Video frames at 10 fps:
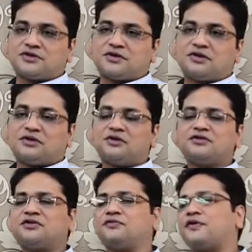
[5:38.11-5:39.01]
Yeah. There's a
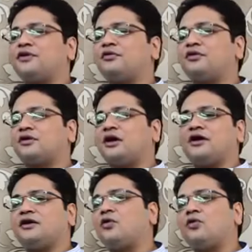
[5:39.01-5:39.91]
different
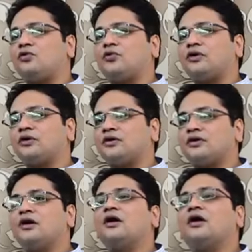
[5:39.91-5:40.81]
clientele altogether.
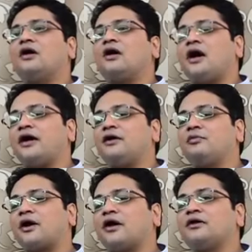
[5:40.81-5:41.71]
A high-end
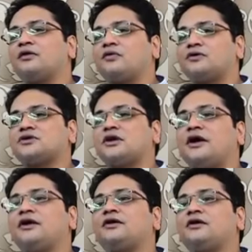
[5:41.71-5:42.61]
mechanical watch
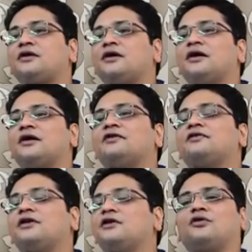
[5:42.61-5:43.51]
client is
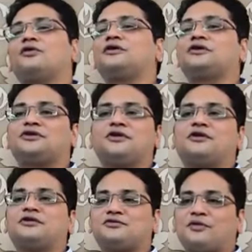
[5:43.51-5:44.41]
really not interested in
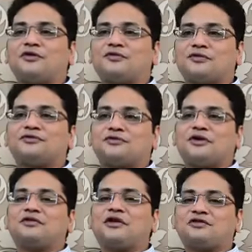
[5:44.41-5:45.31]
a smartwatch.
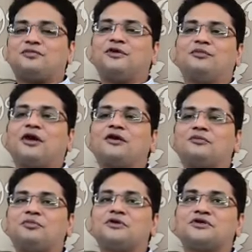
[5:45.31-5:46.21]
That's been my
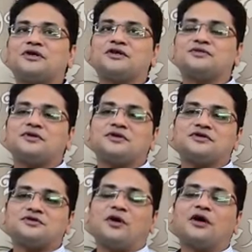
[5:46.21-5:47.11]
personal experience.
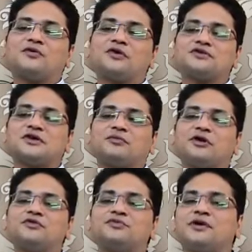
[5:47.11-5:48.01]
Smartwatch is something
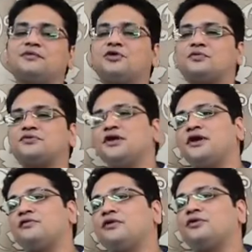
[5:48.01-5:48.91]
which becomes obsolete
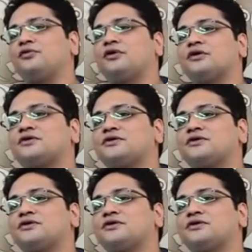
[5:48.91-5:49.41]
every 2 years.